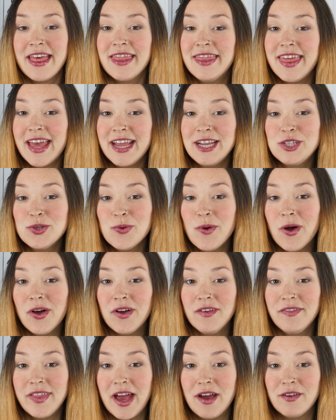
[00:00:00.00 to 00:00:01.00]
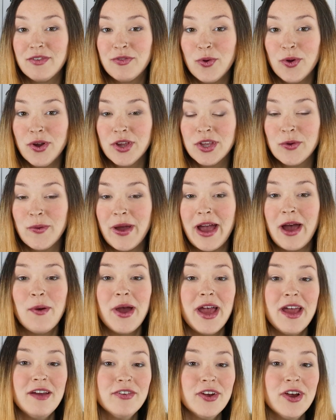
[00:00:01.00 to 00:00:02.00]
They do all of that for you.
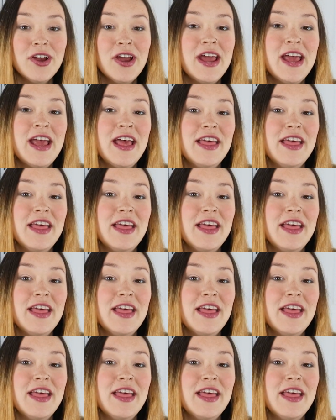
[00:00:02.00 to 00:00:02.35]
However,